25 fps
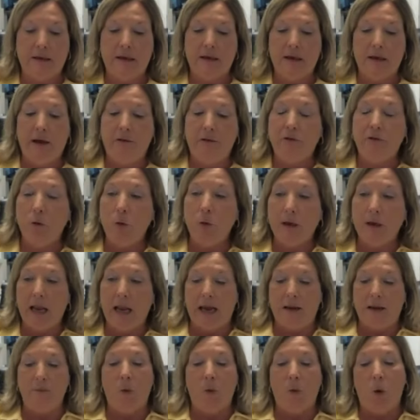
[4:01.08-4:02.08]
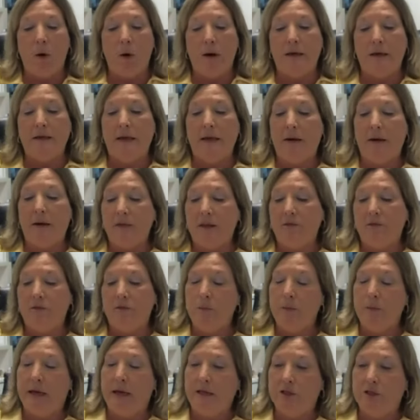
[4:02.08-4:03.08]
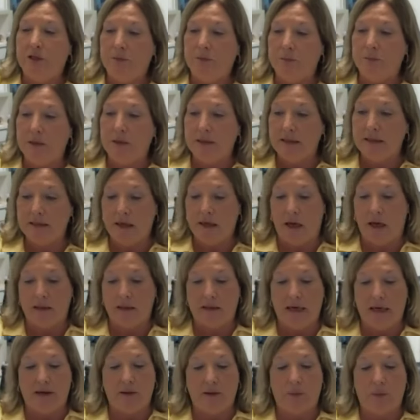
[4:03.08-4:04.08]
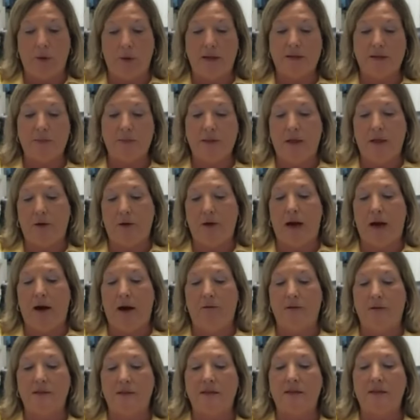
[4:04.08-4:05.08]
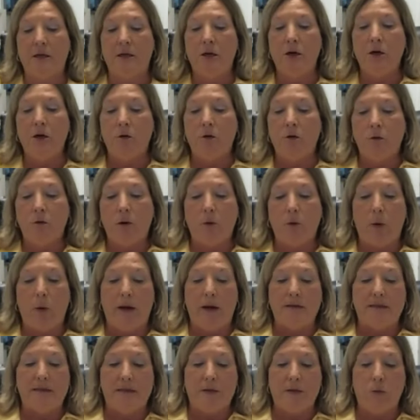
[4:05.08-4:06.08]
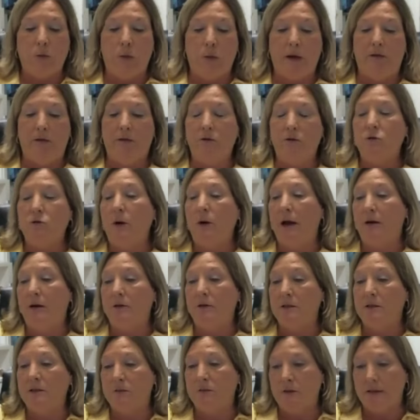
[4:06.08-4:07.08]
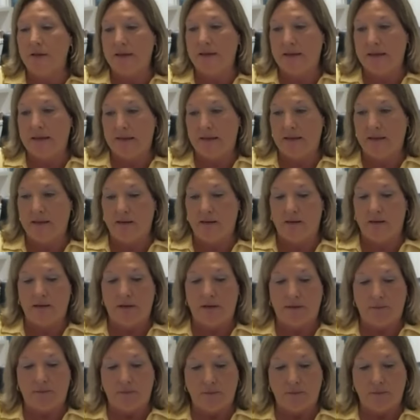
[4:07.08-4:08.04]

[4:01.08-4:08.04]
If you would like more in-depth information, please contact the Presbytery office requesting one of the trainers for assistance.